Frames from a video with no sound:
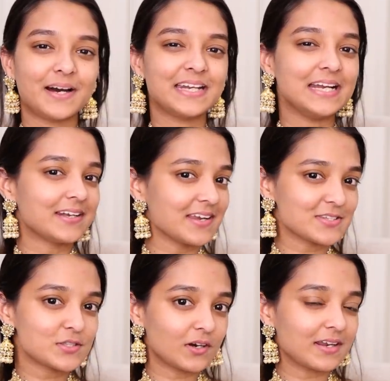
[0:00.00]
but it
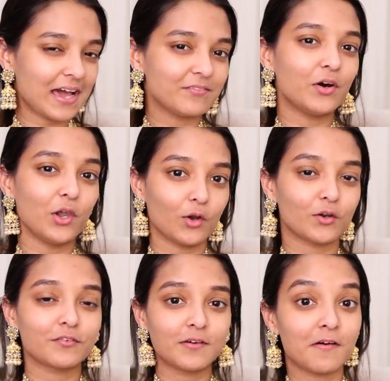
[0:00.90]
does not have a lot
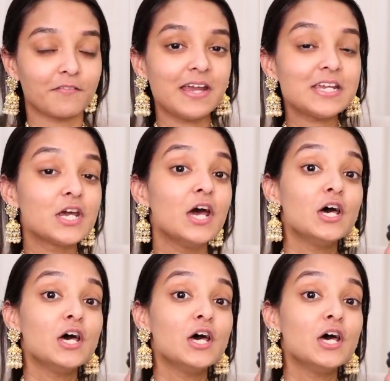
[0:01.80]
of coverage.